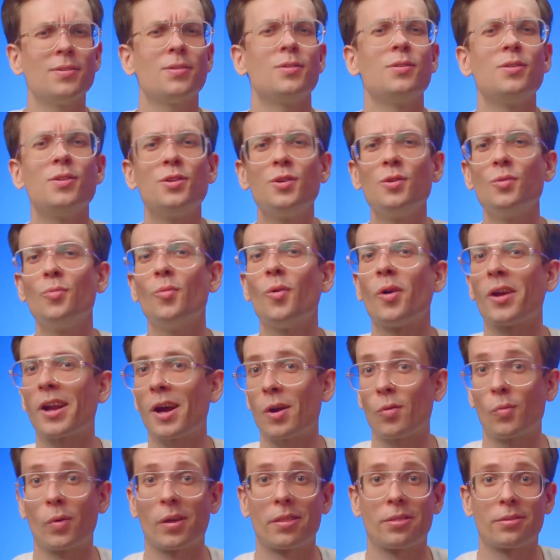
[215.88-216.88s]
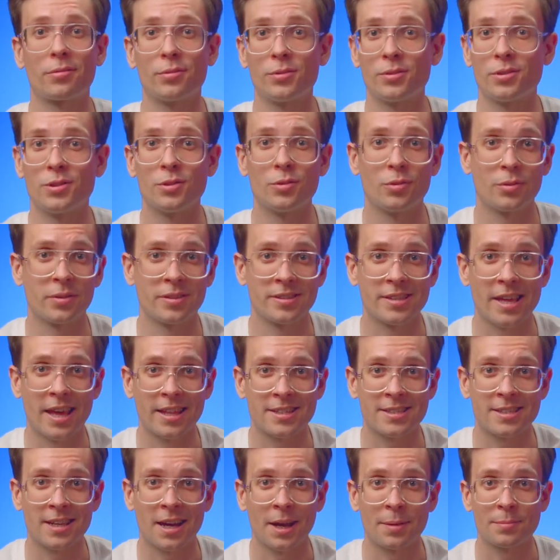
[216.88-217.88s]
you knew what I went through during
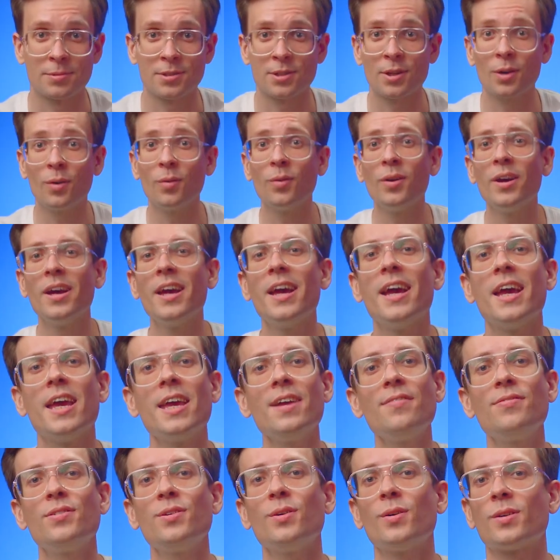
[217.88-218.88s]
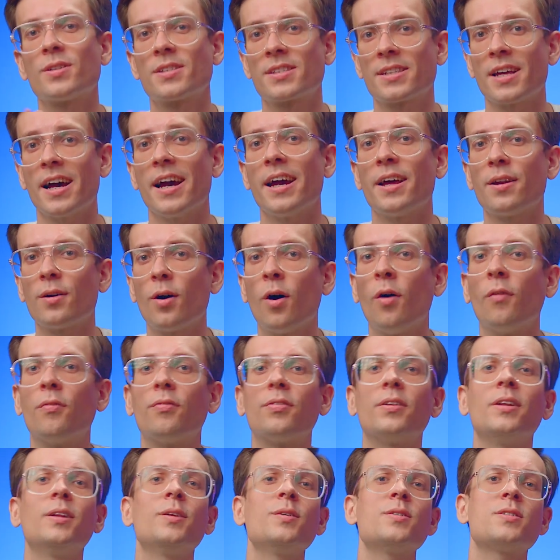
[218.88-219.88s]
that time. So, if you are tired of
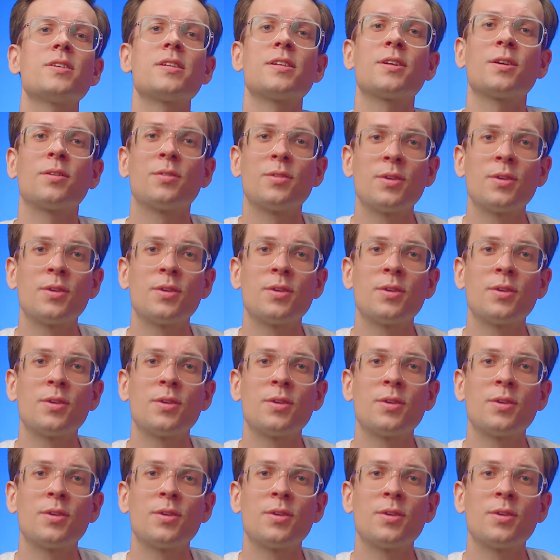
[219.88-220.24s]
losing your